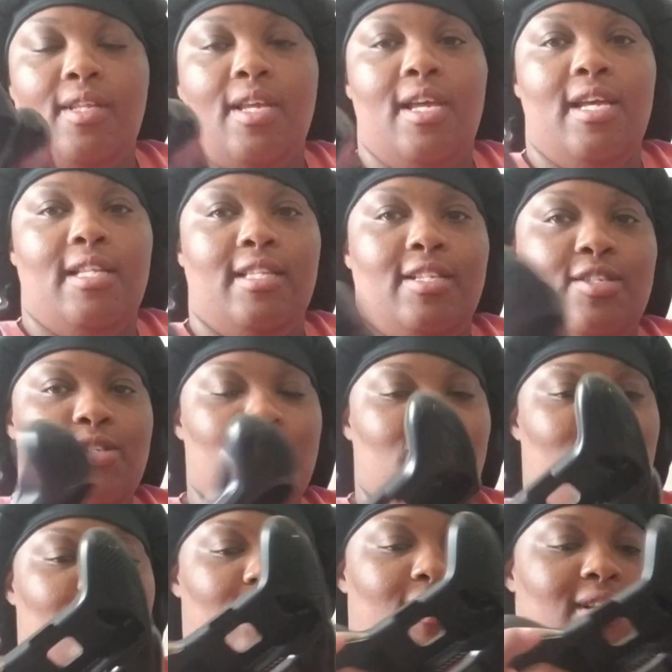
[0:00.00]
and the
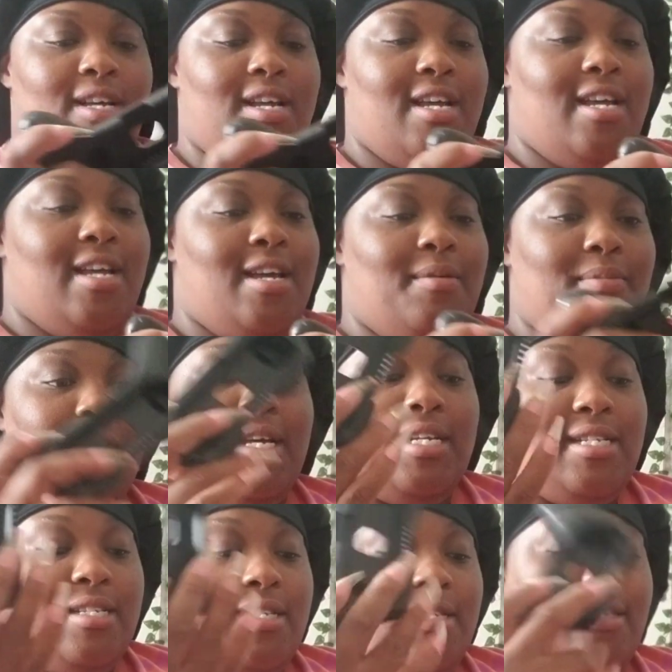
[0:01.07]
two
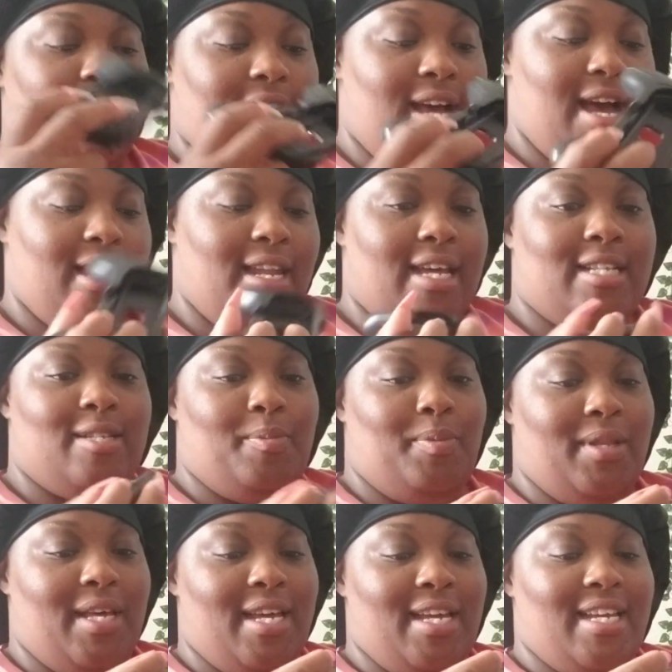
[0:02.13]
because I like to
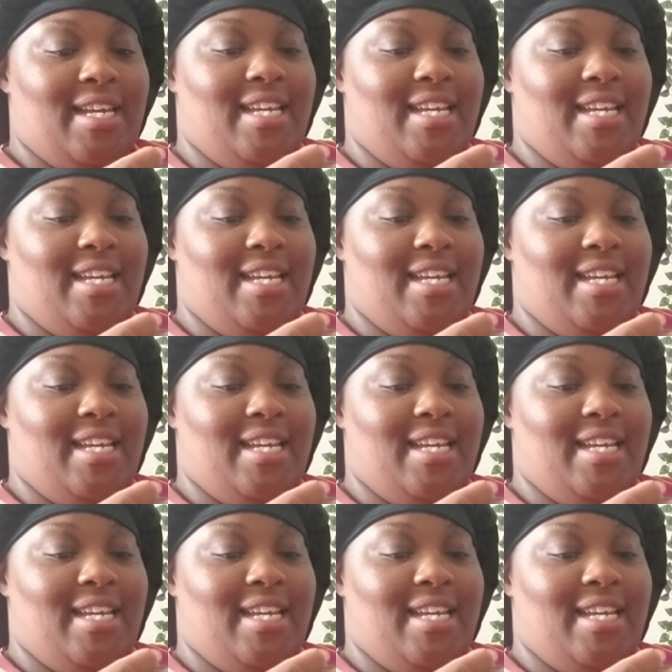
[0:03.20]
play,